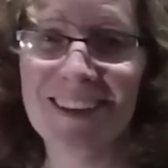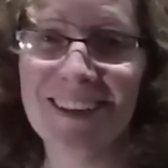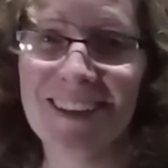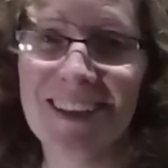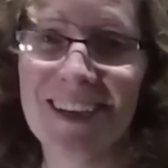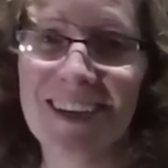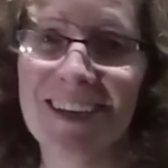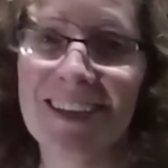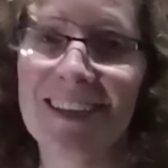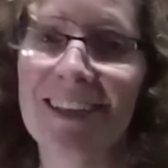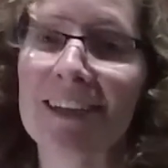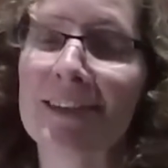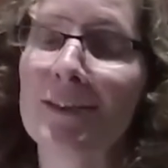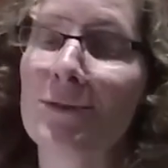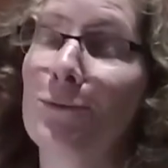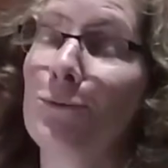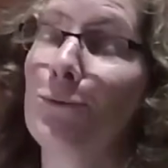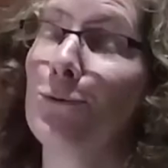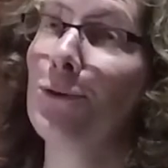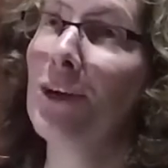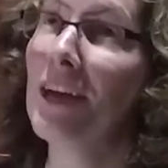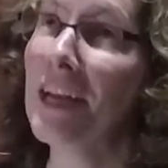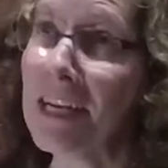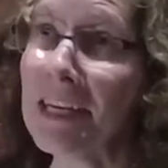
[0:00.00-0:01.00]
thing that's
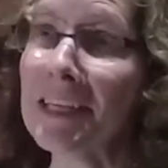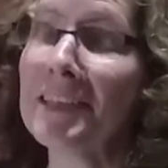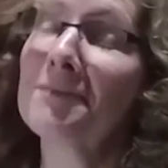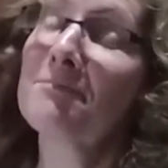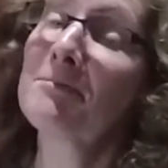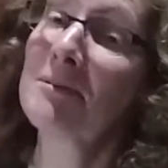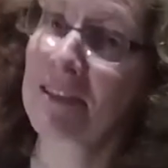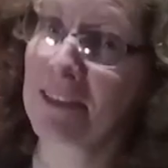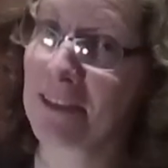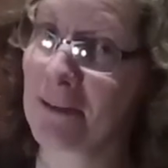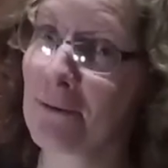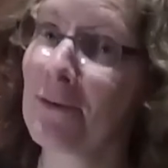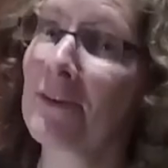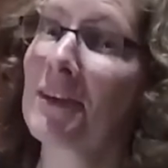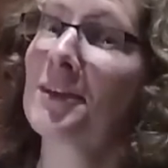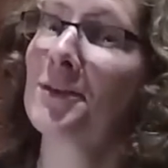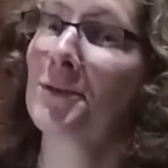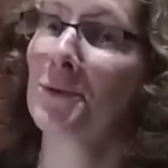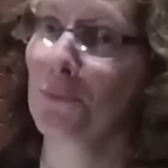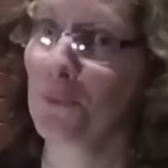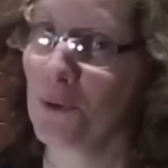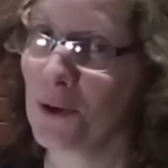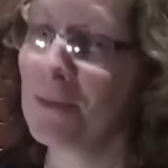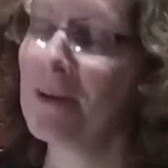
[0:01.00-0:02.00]
really specific
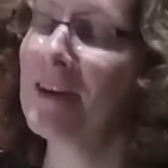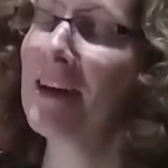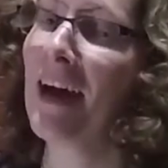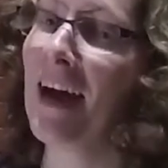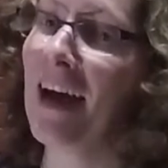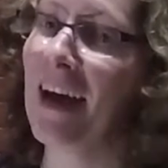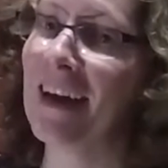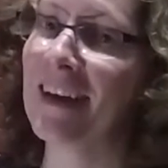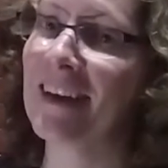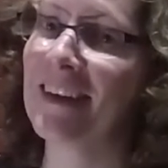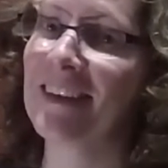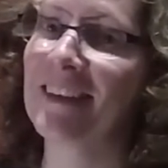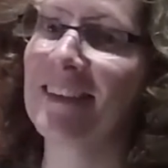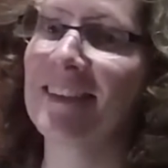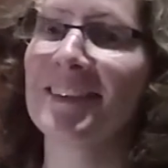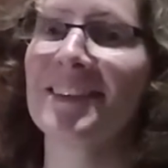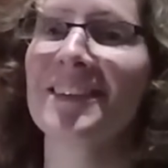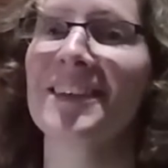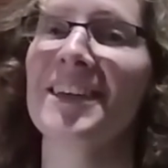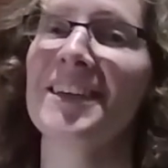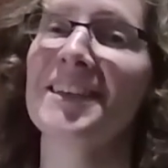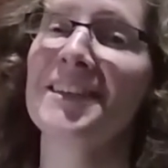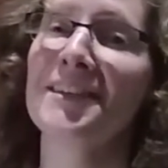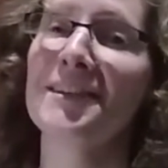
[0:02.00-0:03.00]
to women
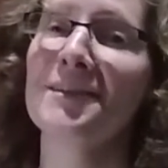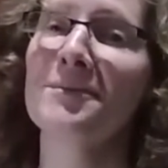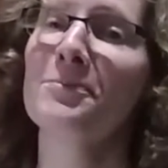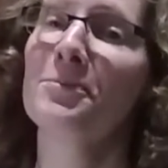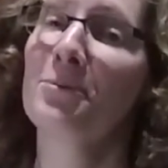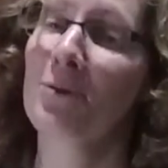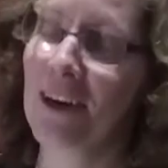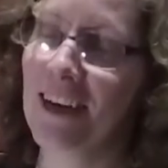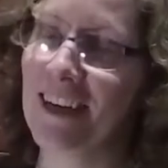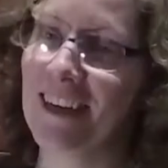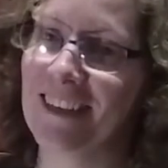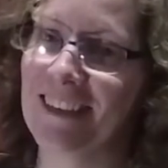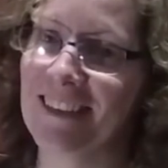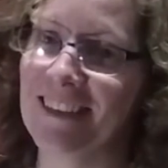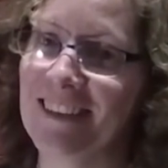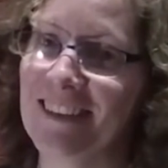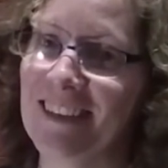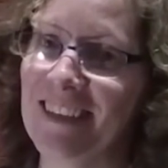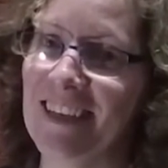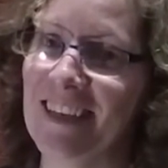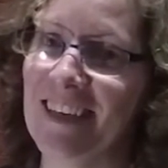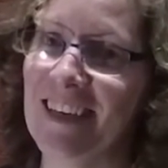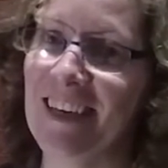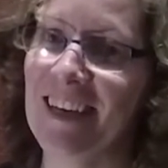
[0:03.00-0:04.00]
hikers is
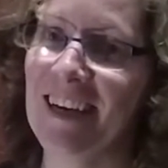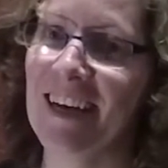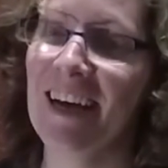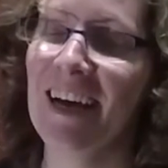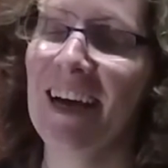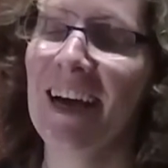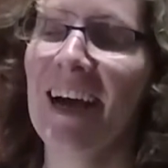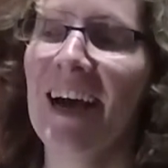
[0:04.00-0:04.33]
pregnancy.